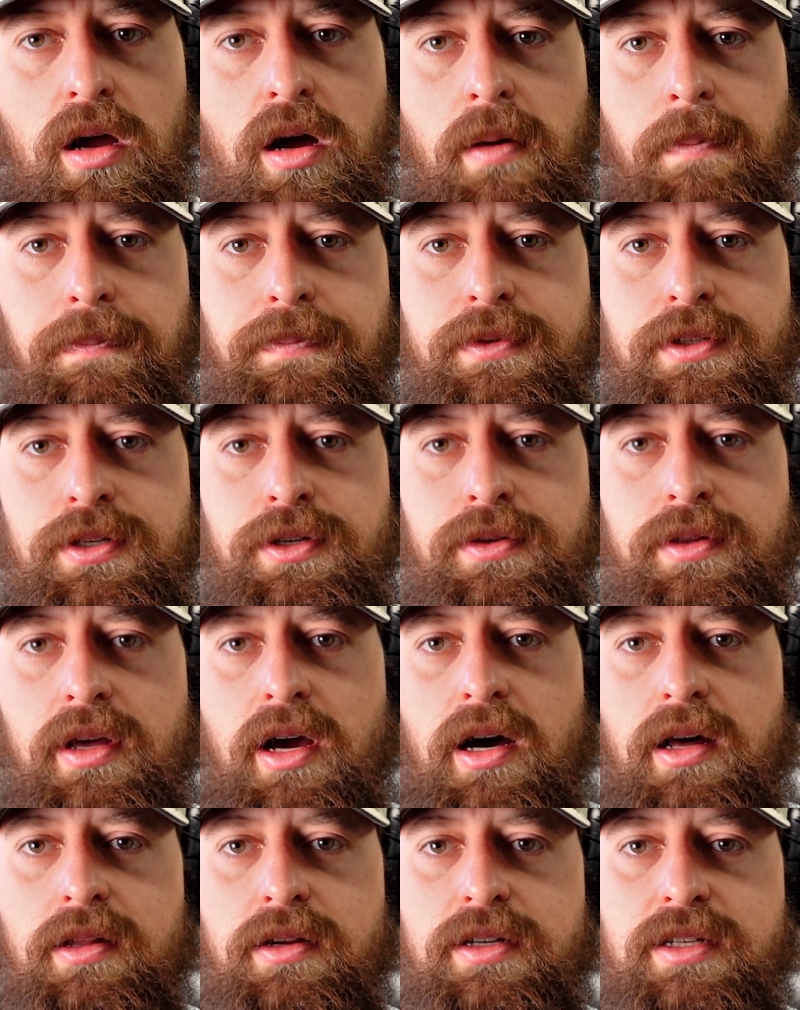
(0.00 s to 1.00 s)
up to
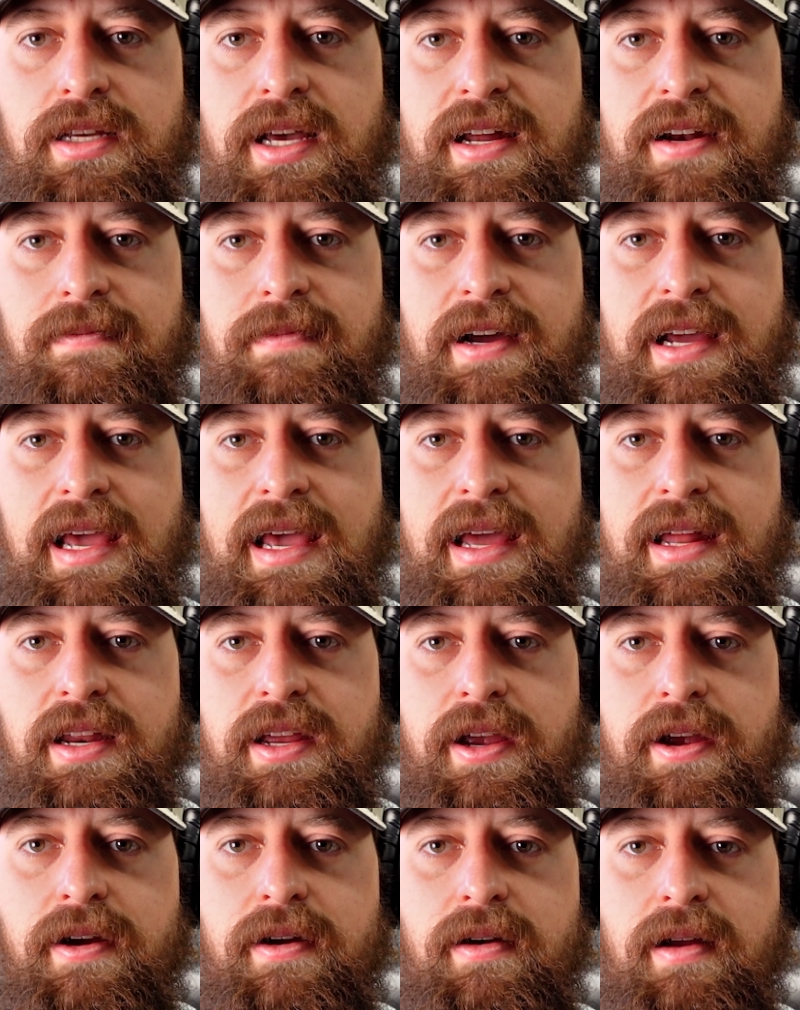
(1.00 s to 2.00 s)
the other side of my head
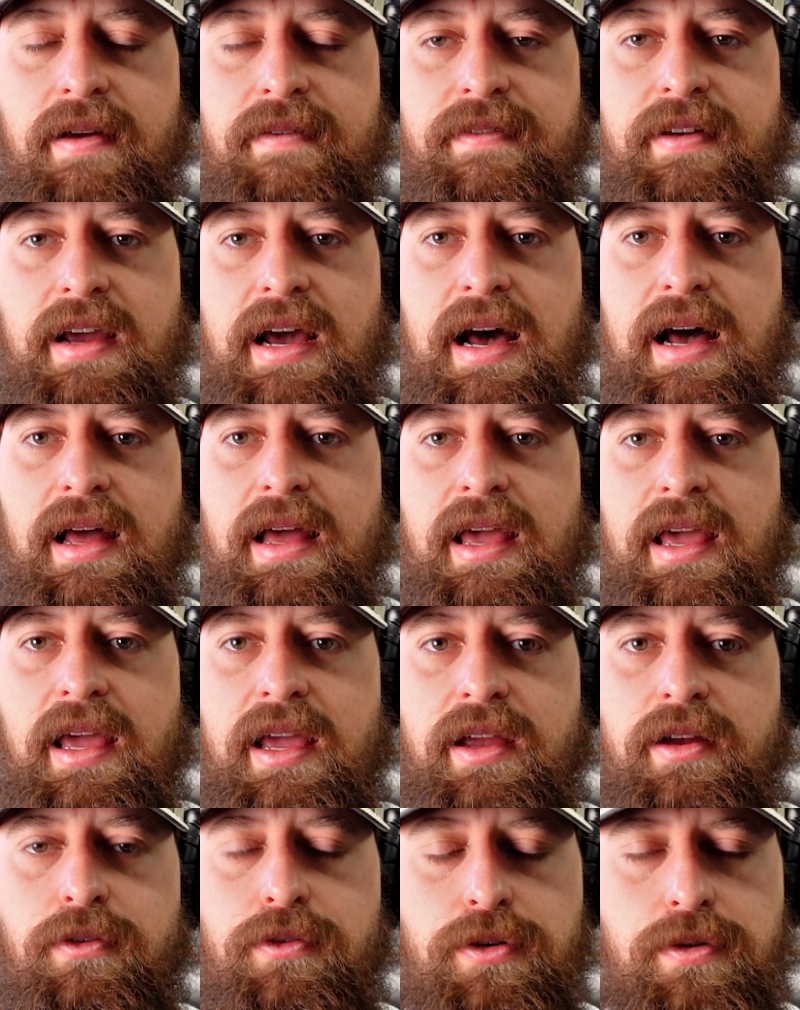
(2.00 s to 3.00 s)
here, I've got
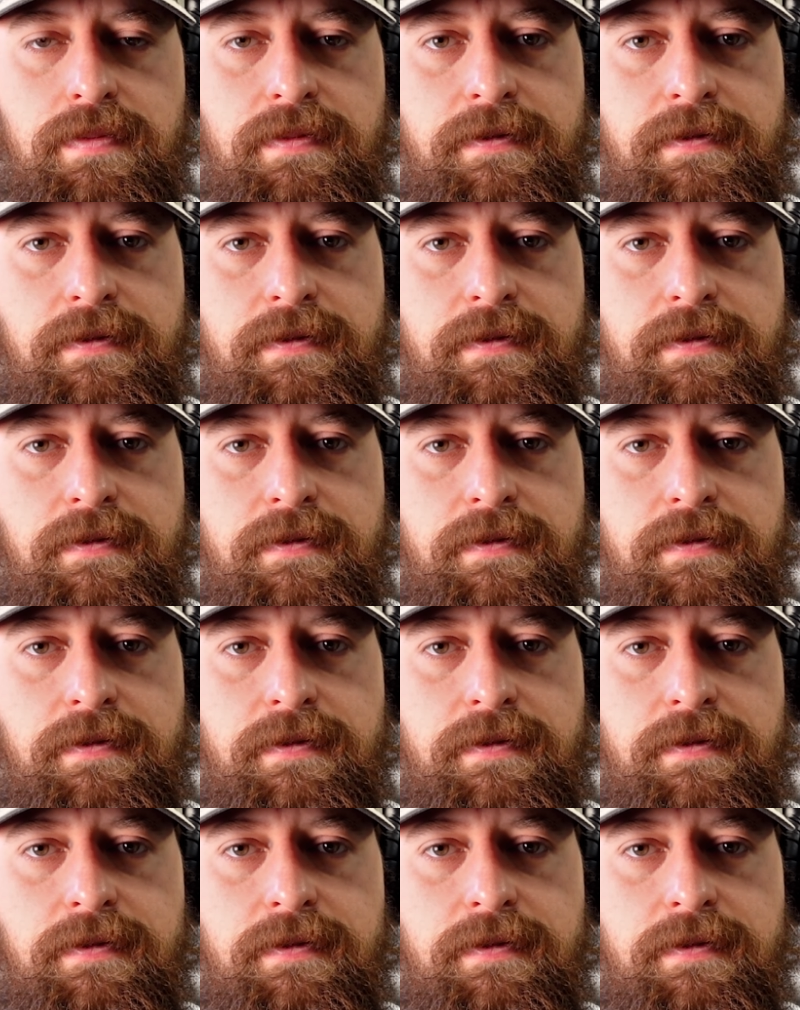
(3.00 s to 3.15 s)
a group